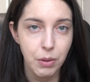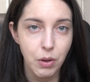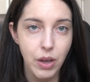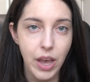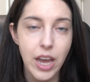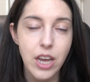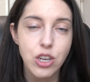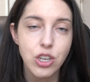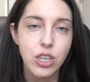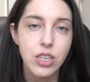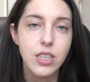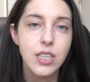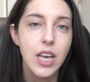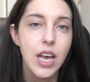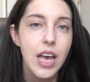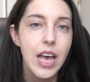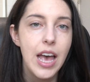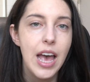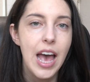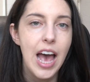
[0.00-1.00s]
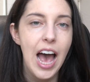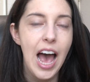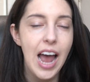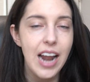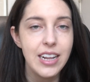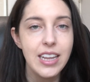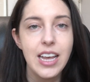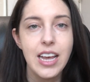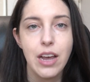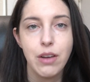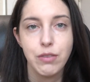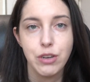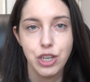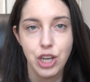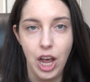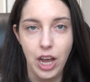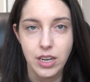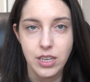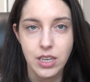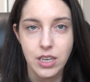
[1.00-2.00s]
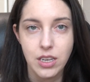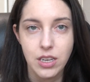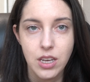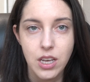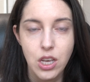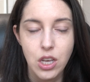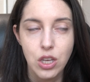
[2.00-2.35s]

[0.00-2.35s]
locations and they get rejected.